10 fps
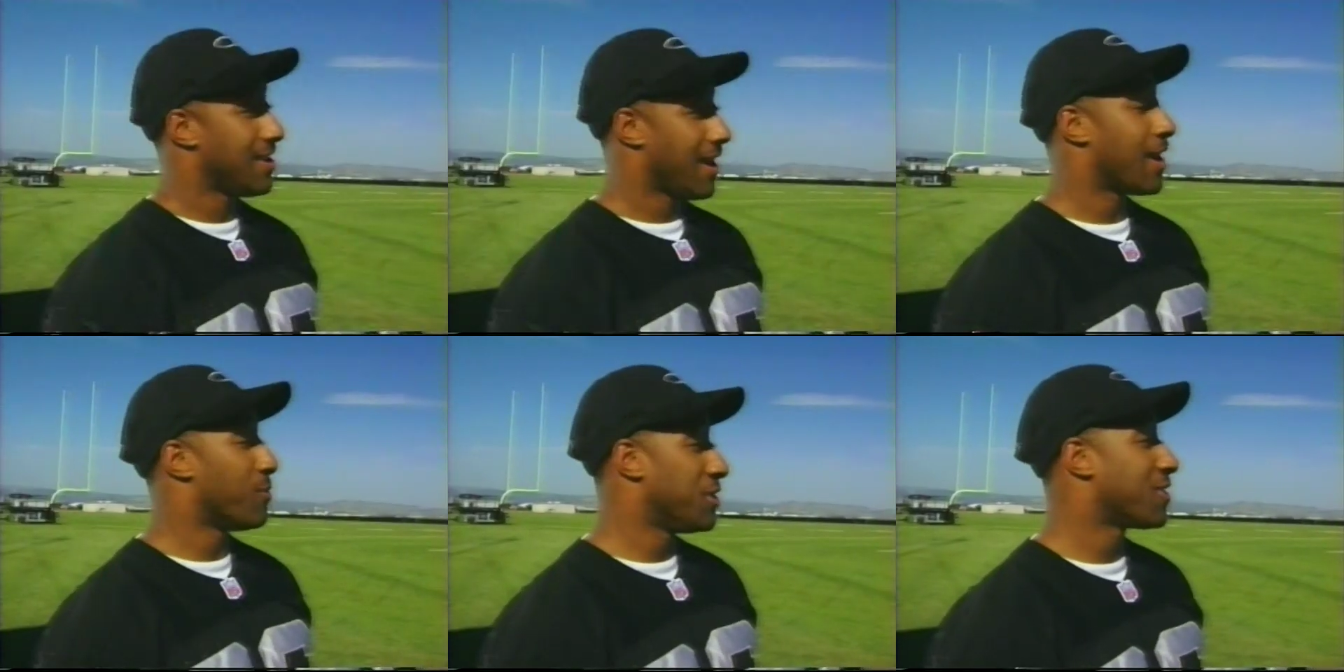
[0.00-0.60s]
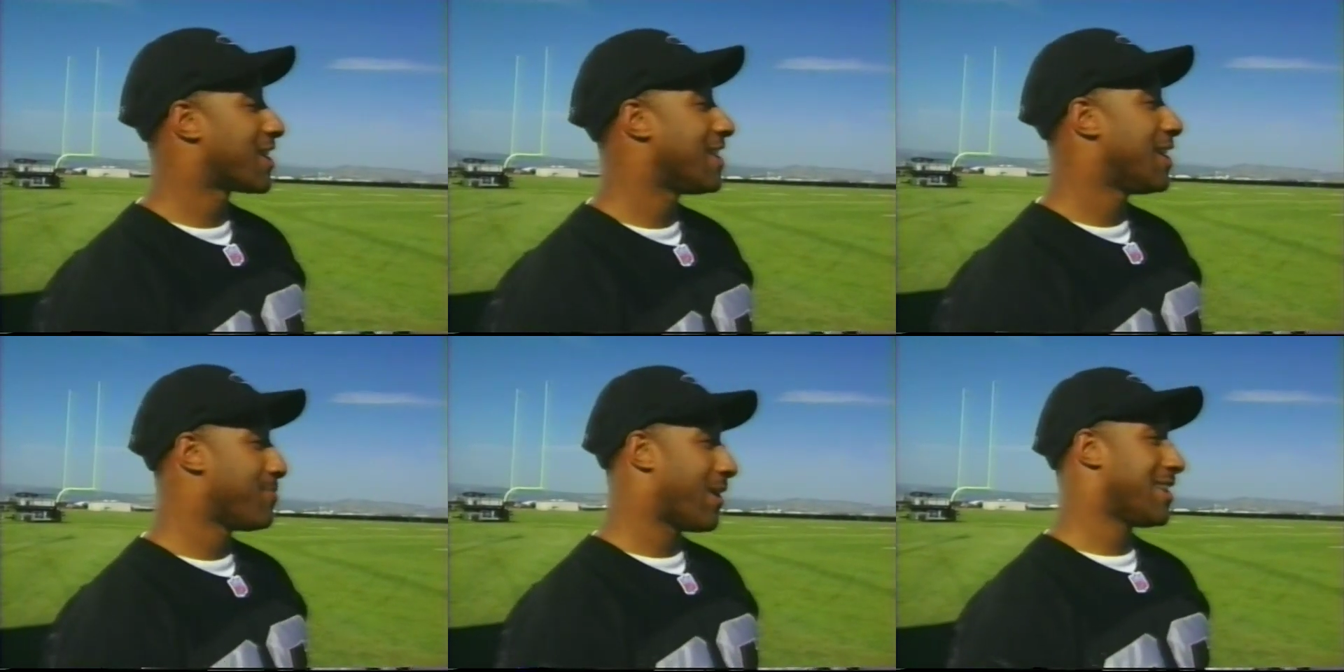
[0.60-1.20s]
yeah, when you're getting
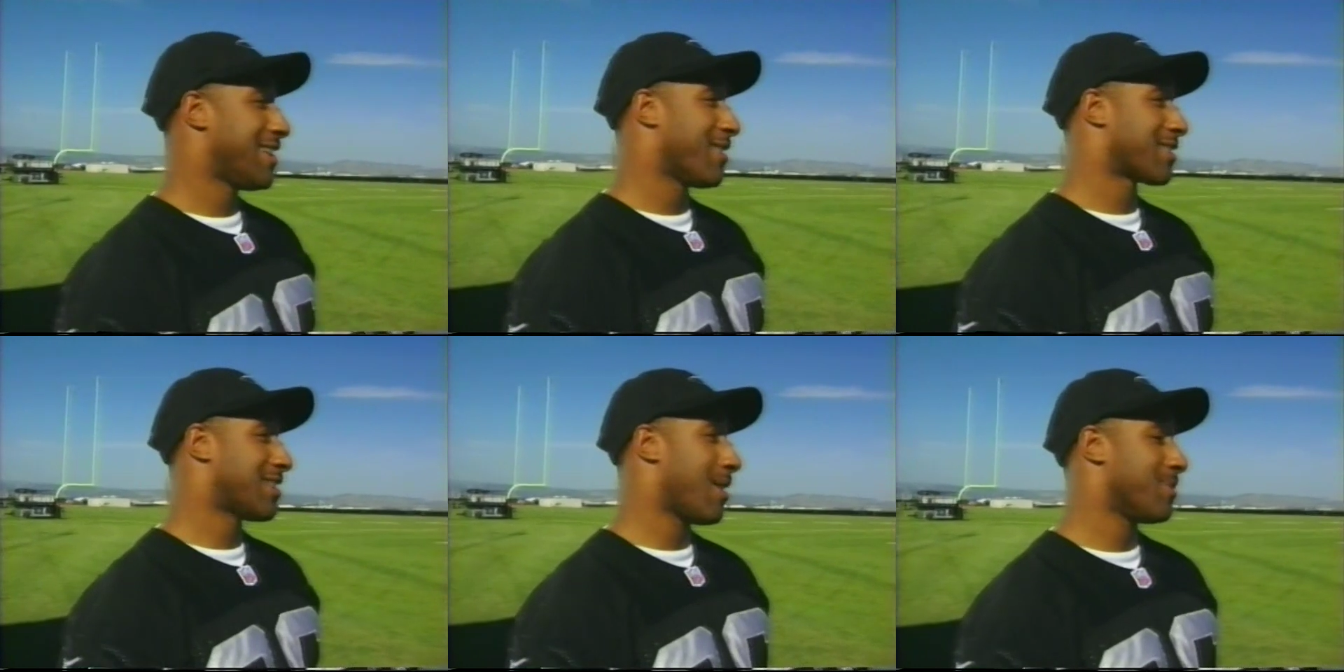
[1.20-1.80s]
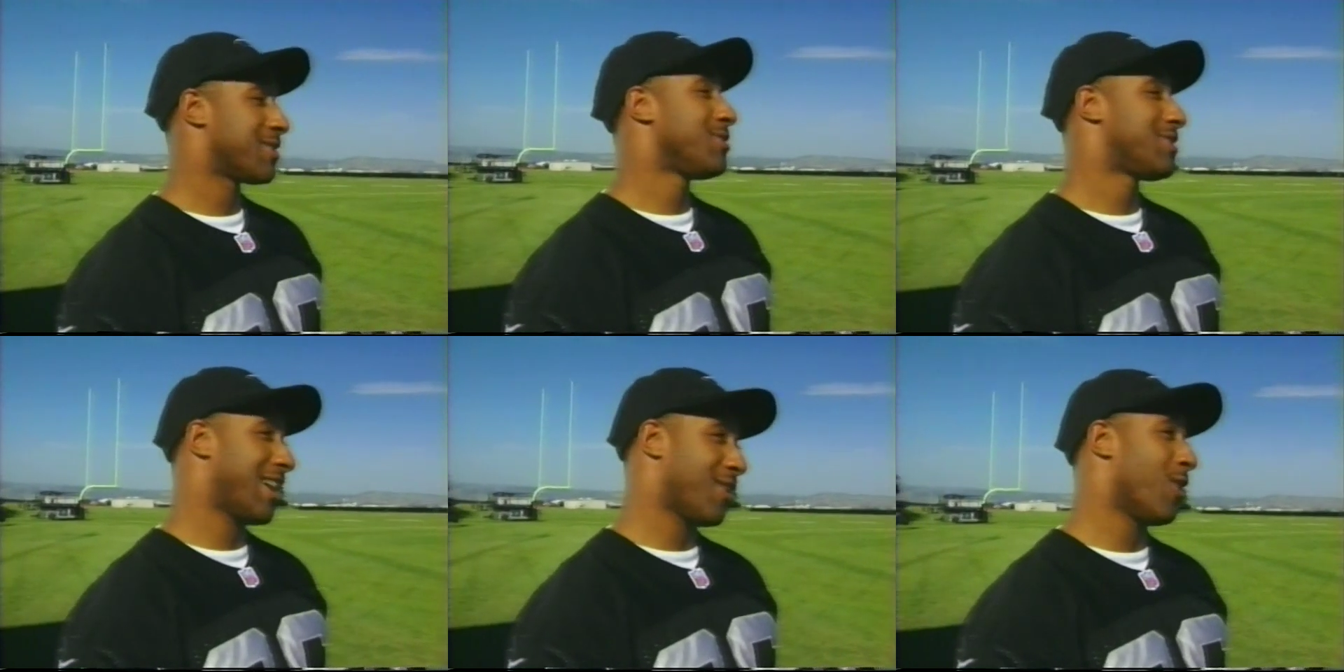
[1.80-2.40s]
hit by Derrick Thomas, you
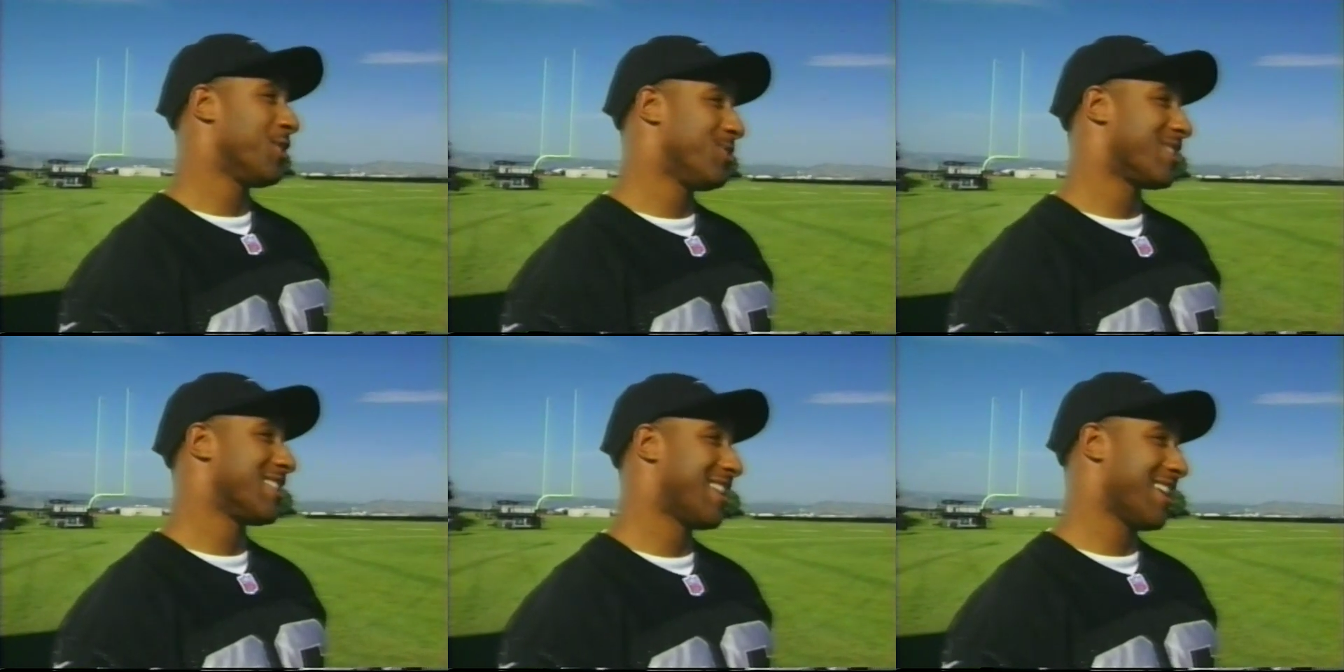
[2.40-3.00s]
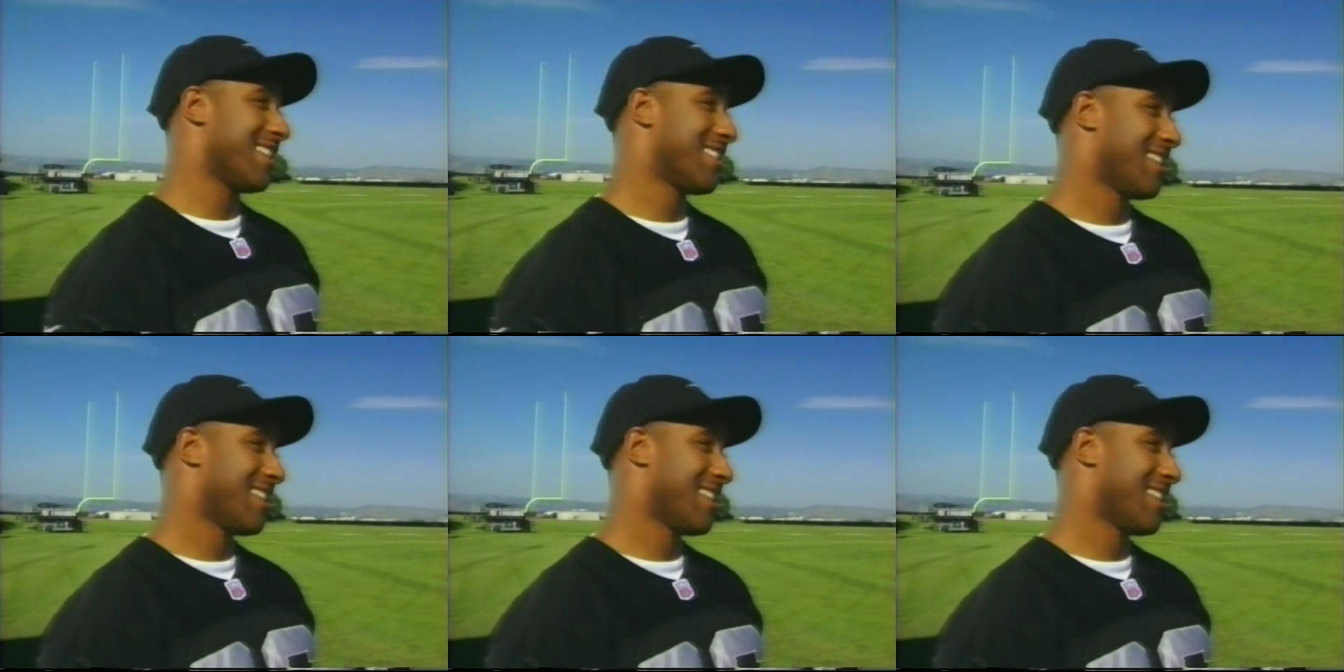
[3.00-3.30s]
take all you can get.